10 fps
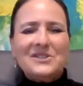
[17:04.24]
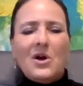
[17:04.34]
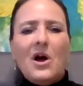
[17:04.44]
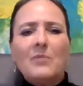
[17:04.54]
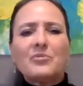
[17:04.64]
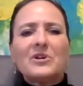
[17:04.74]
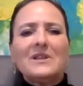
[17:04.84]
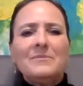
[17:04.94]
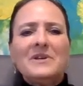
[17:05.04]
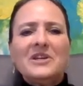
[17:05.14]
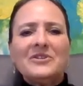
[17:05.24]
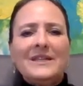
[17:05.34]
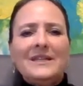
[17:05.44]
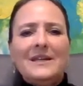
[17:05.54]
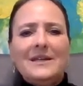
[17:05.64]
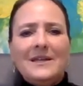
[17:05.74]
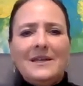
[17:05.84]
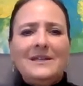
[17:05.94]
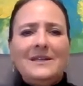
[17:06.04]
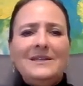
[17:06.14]
these are all preliminary
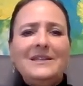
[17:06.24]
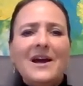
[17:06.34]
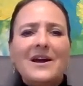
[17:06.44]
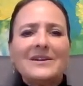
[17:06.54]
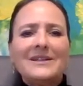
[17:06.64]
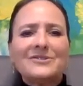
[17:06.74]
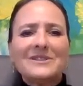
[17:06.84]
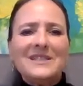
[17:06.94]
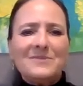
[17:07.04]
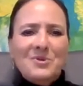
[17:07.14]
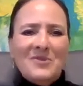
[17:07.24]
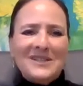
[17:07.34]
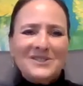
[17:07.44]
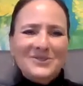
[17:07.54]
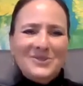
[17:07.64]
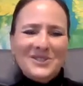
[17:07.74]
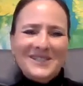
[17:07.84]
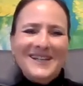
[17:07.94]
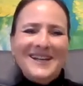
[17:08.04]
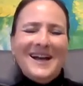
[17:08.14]
EDR, early dispute
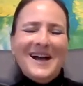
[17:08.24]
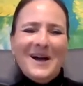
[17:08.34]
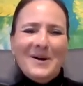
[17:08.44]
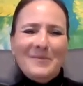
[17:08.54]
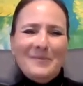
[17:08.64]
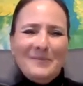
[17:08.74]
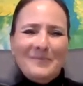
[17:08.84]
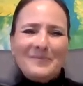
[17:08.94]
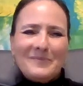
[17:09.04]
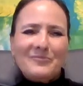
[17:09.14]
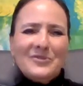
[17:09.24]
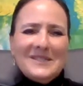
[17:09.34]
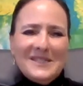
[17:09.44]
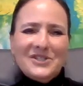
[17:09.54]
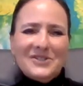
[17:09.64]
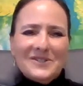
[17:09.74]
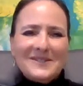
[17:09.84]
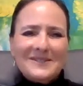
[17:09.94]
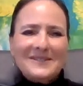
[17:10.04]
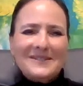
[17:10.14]
resolution
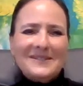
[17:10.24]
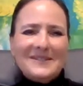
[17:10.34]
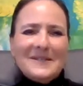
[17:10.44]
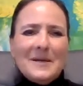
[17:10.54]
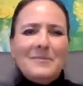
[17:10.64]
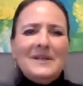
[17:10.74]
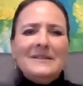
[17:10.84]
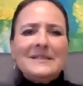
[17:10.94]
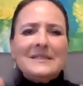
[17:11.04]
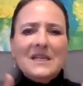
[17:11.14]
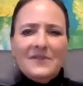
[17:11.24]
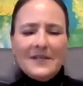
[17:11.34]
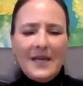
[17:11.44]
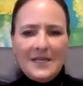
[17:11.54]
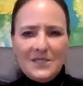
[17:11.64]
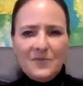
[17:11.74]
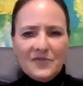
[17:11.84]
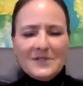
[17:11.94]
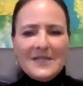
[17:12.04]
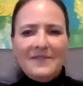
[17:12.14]
procedures. But in the civil case, you
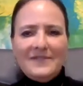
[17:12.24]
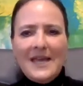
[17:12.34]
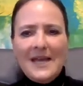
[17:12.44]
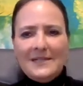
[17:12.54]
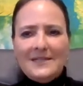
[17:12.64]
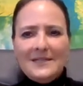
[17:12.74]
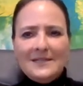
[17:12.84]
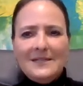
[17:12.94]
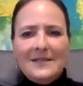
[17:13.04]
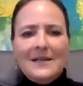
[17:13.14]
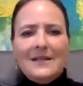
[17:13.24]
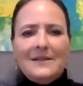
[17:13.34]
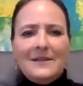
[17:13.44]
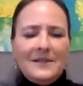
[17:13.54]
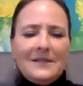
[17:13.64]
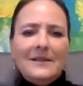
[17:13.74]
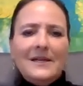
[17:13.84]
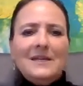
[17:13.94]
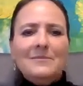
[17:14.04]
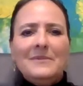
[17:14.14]
first have to hand in the
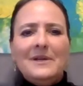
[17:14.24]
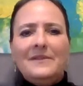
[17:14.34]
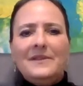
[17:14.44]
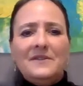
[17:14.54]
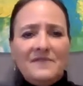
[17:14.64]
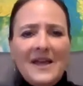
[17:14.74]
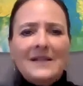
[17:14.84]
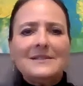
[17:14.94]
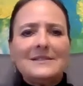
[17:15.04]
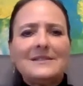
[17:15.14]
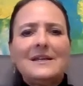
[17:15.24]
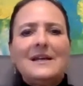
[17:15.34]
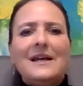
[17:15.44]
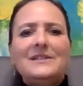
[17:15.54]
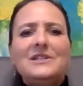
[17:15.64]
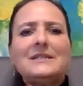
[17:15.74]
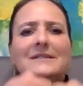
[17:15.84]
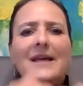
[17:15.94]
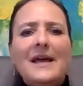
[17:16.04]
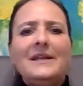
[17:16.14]
claim and the defense, and
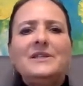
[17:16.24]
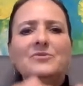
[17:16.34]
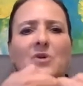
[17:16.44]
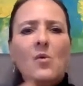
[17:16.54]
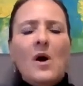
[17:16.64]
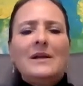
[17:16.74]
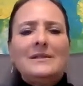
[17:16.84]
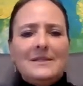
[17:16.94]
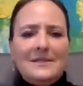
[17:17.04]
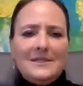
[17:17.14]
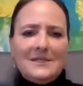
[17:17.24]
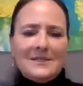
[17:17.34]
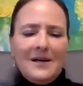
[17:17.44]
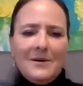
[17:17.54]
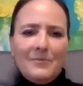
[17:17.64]
just then you go on to these